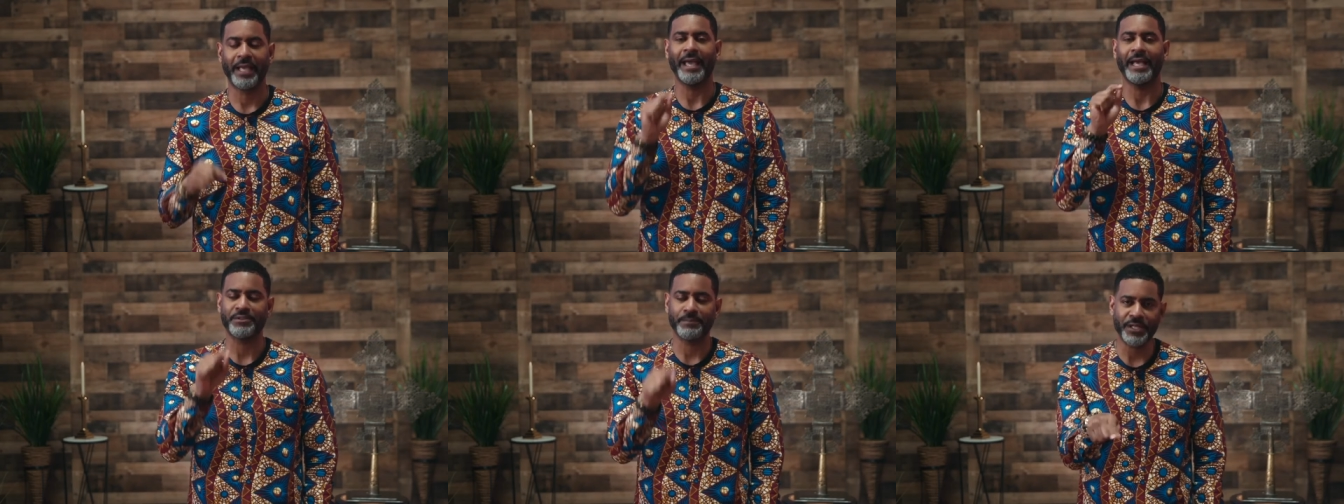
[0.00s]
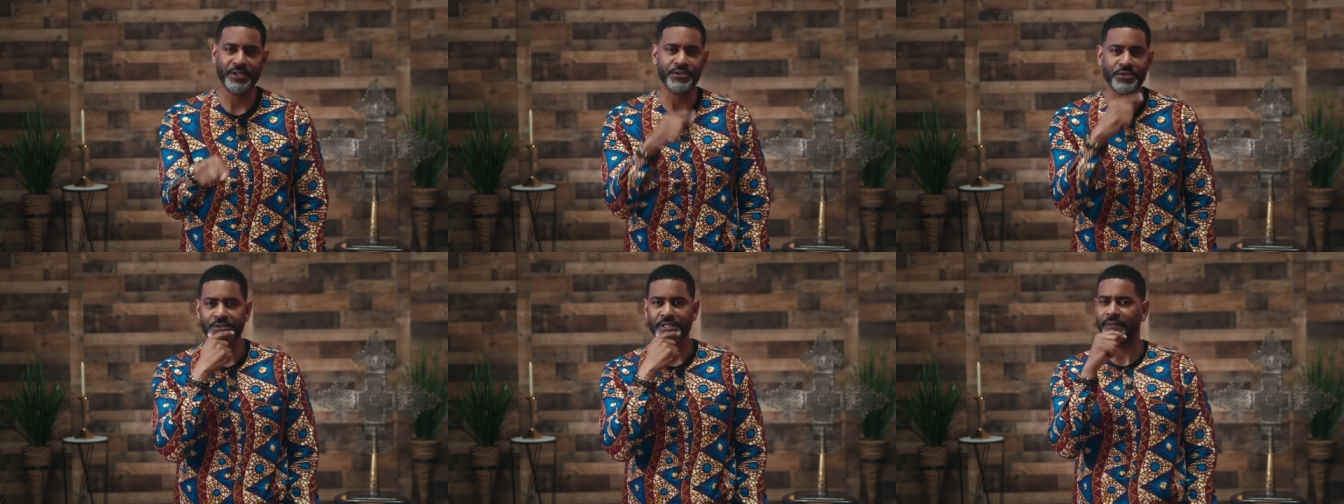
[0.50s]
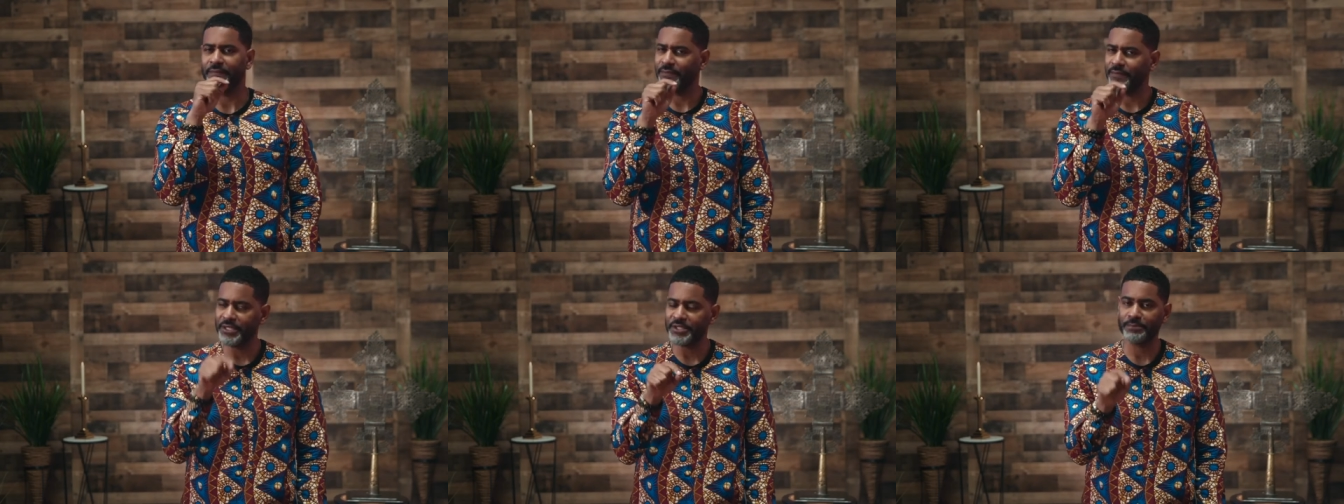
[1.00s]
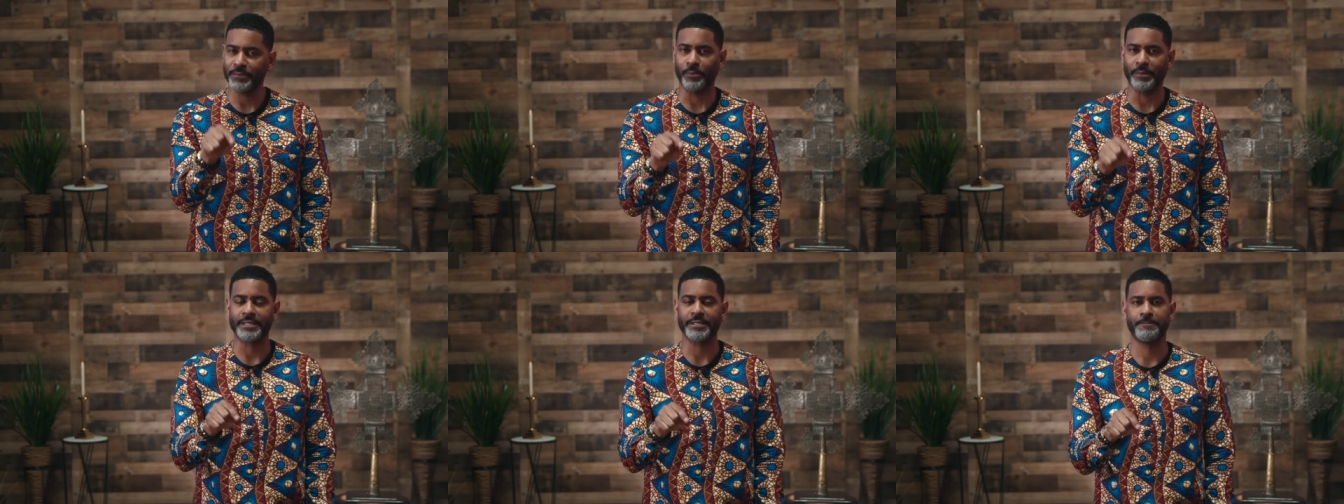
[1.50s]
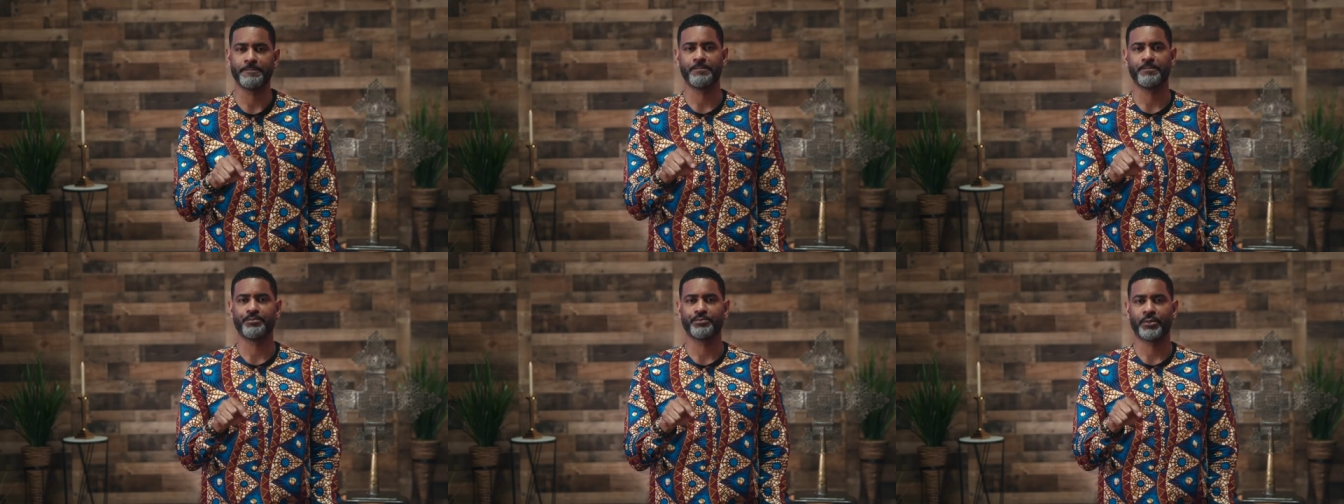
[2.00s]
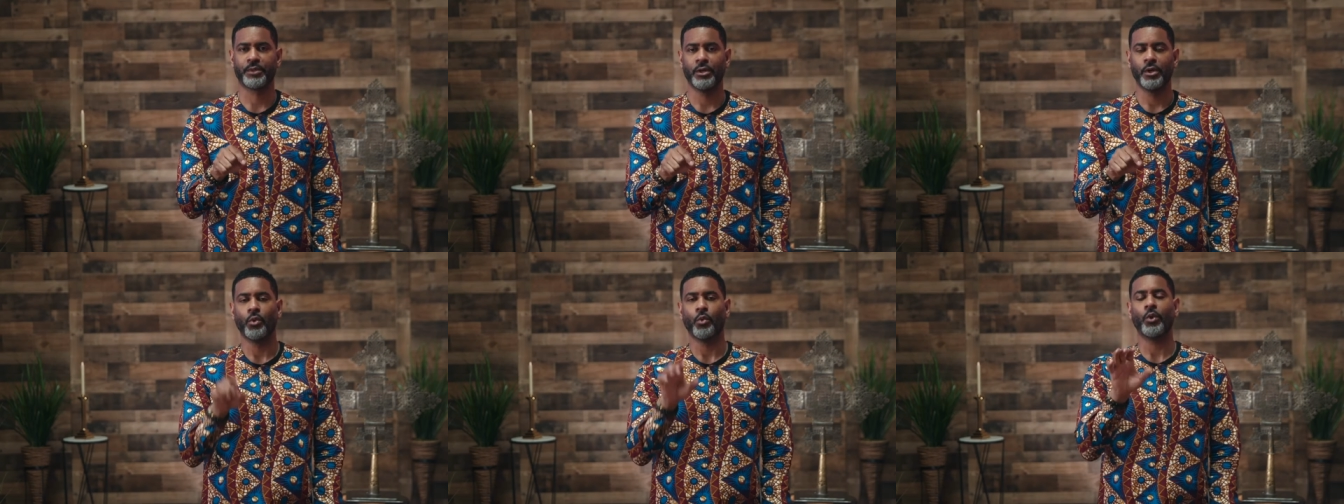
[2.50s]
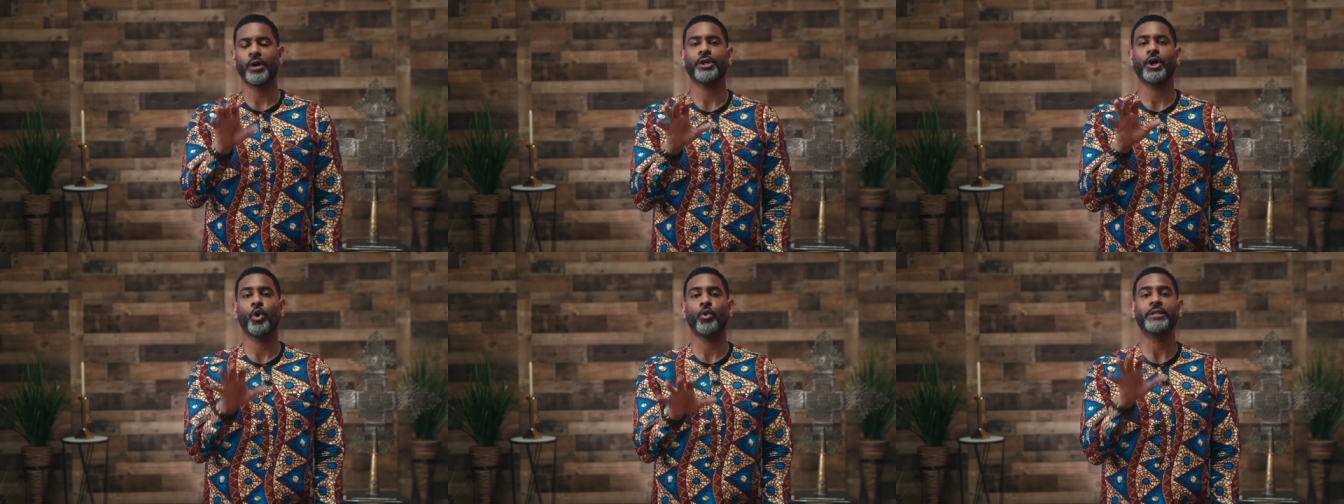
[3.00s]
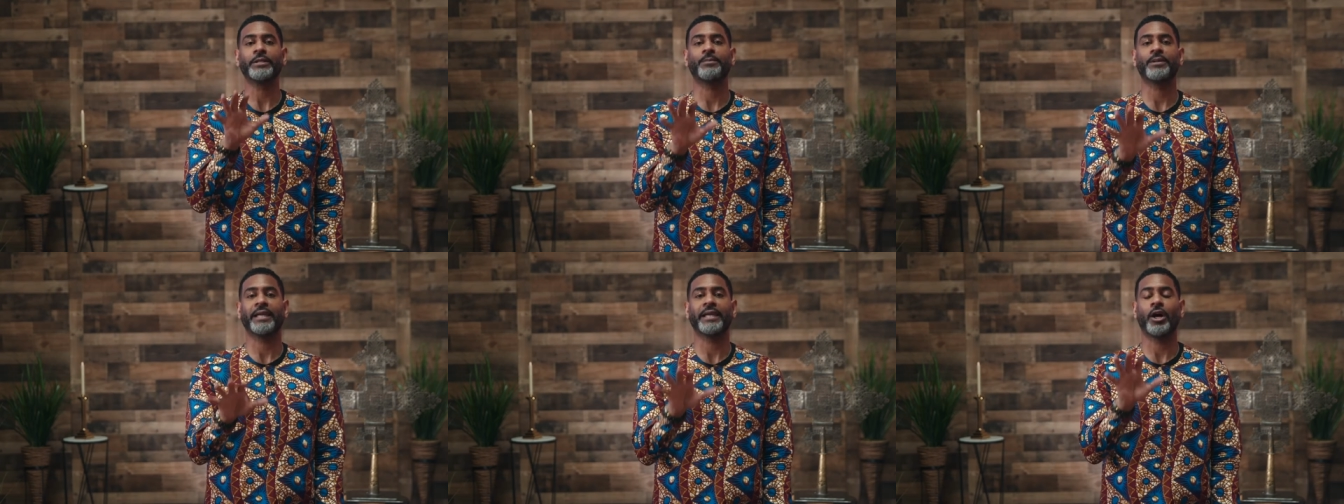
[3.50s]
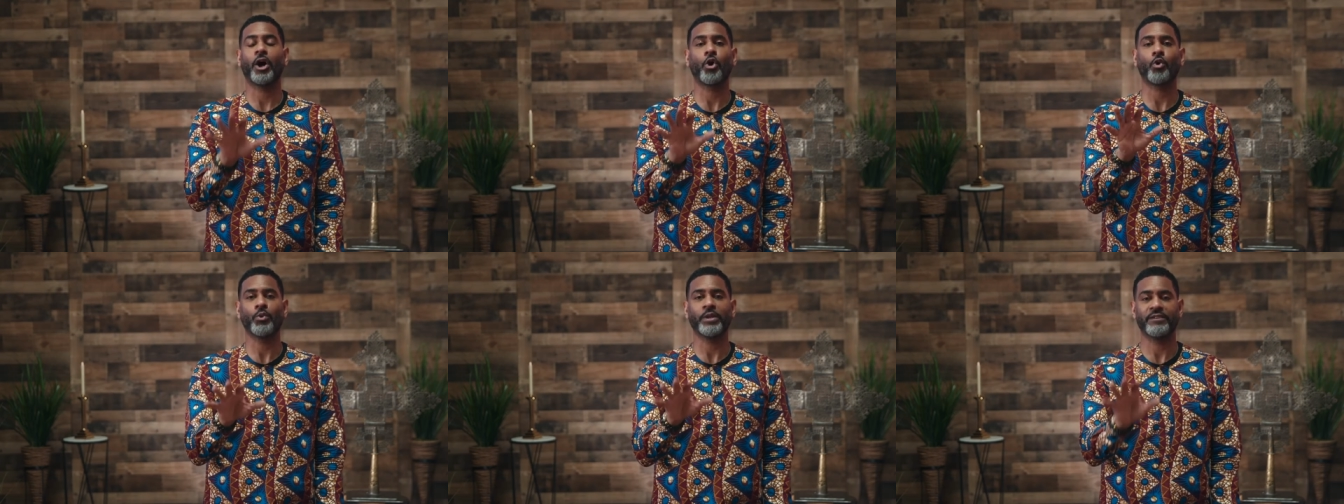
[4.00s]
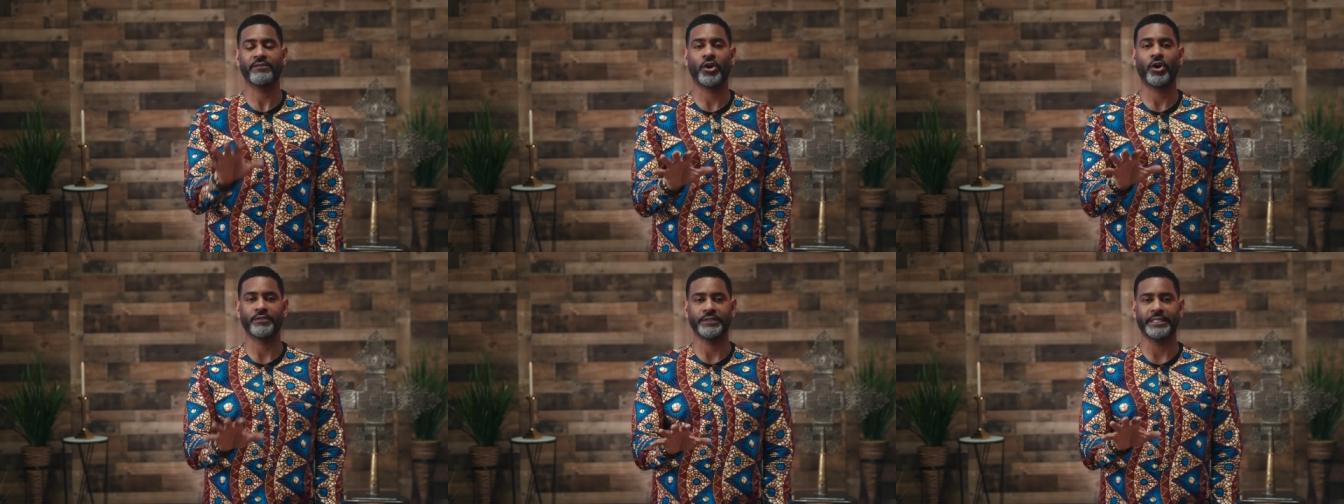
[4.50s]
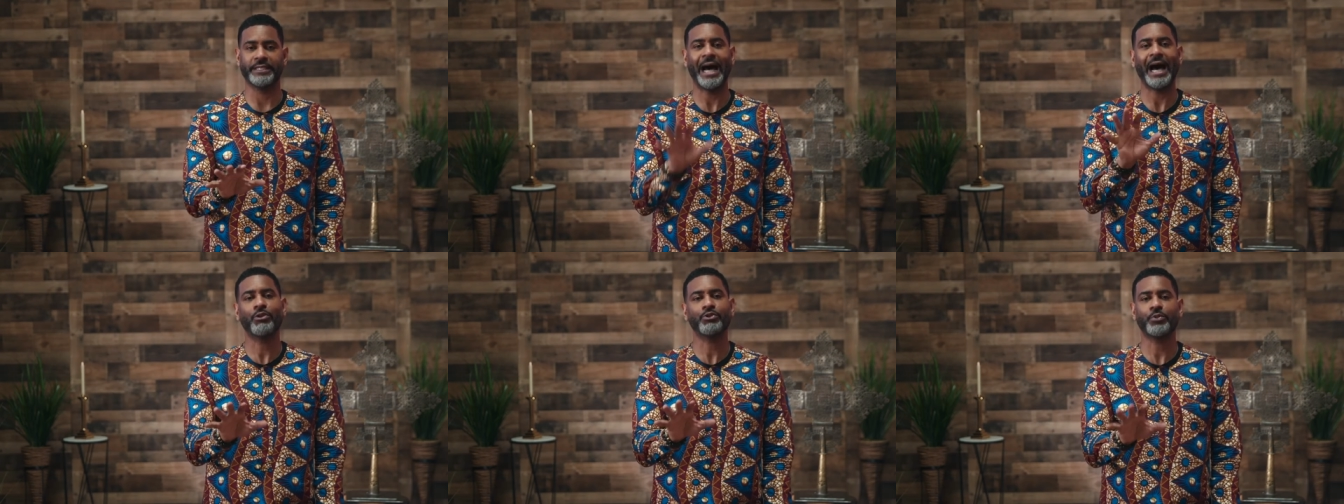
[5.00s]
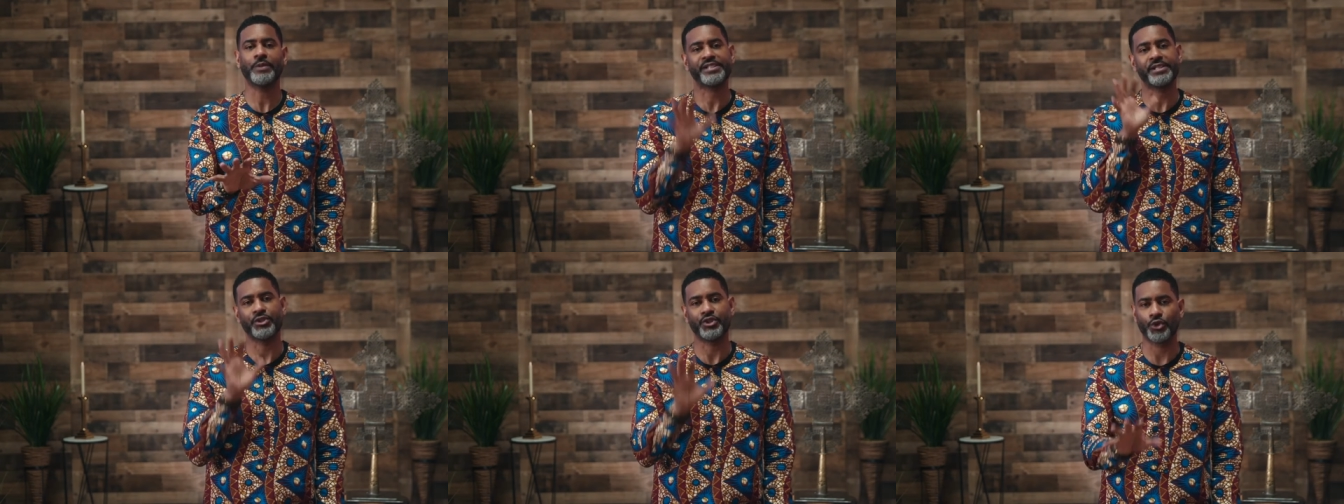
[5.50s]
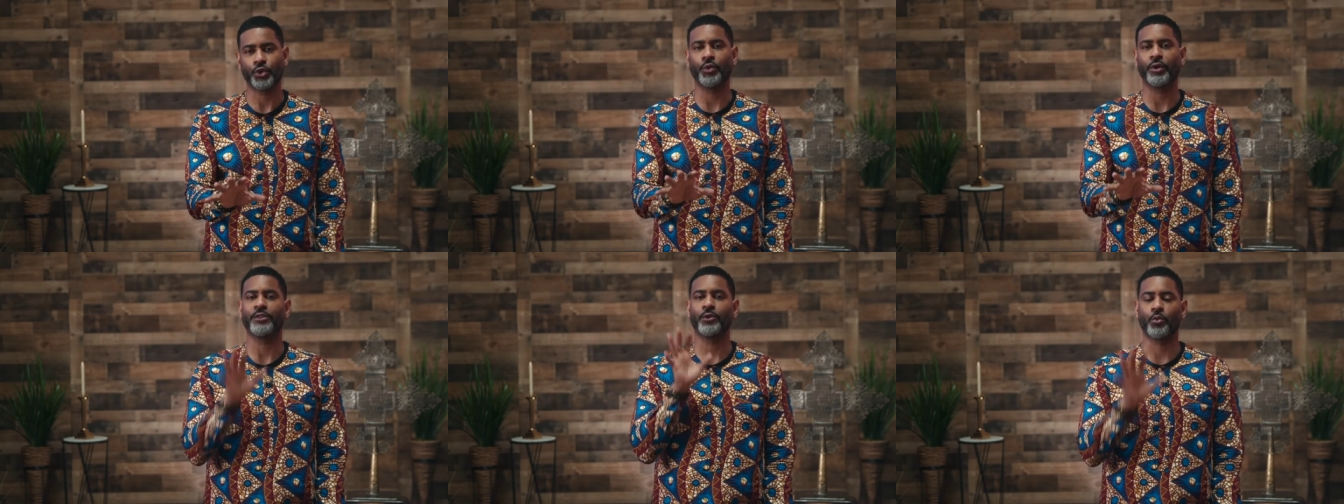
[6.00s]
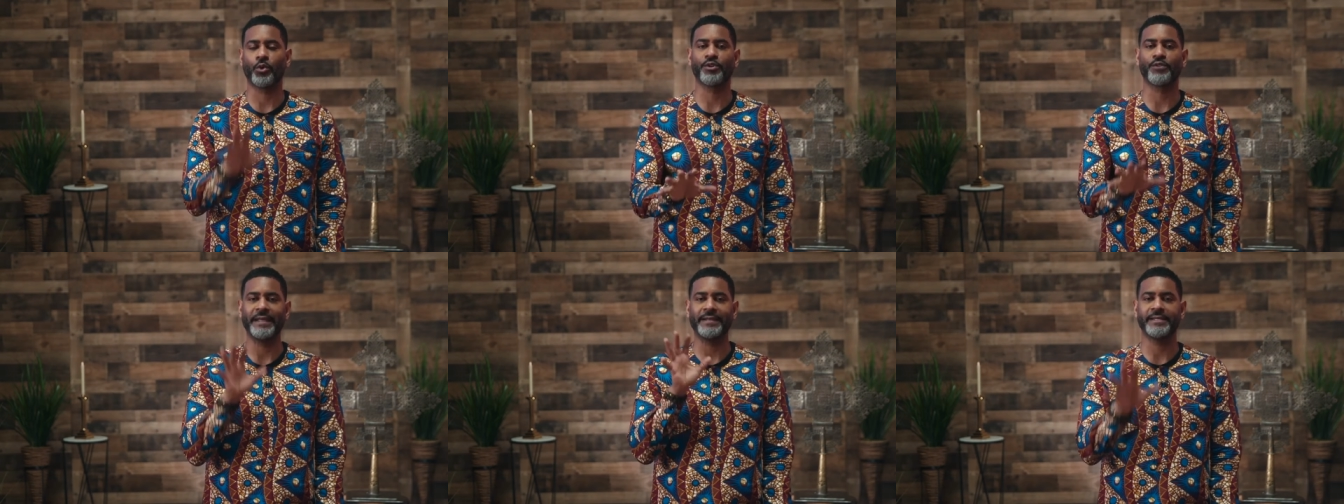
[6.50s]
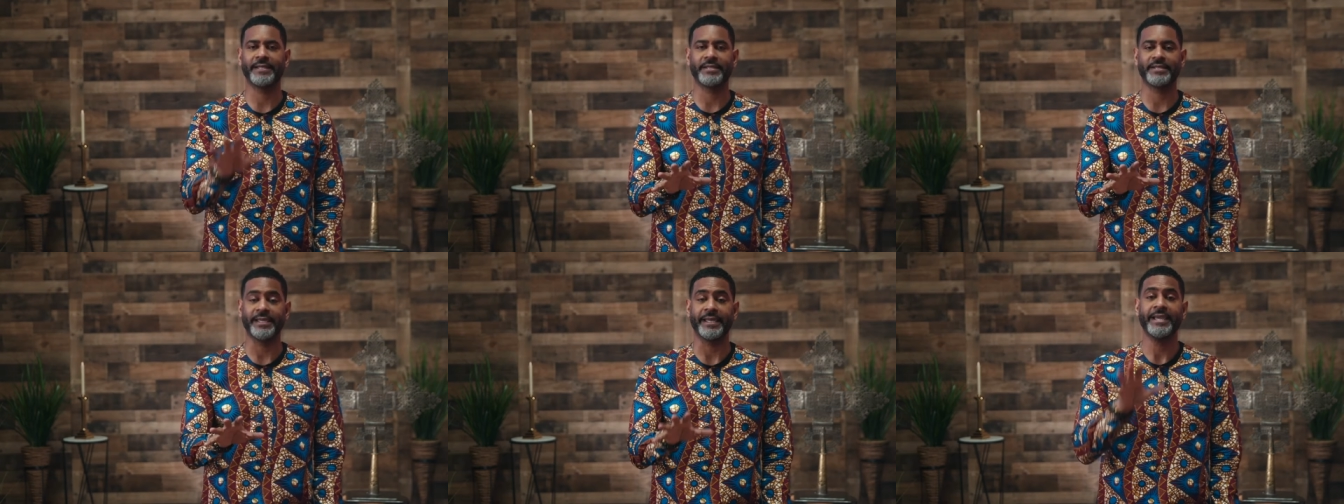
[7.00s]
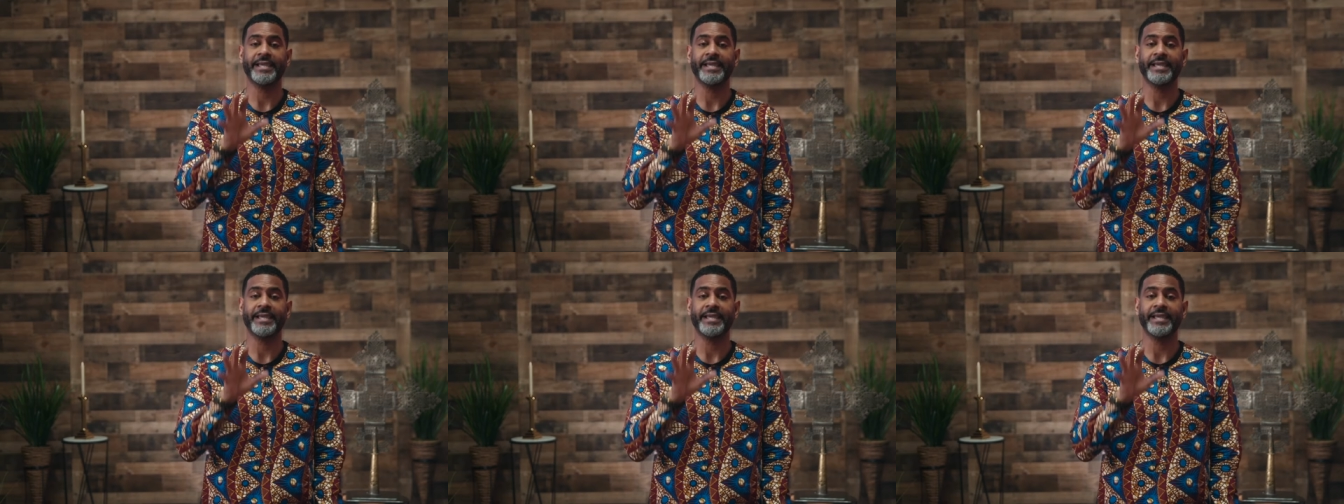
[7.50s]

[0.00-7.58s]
As ministers at this moment, what holy play are we involved in? How do we see the joy, the worth, and dignity?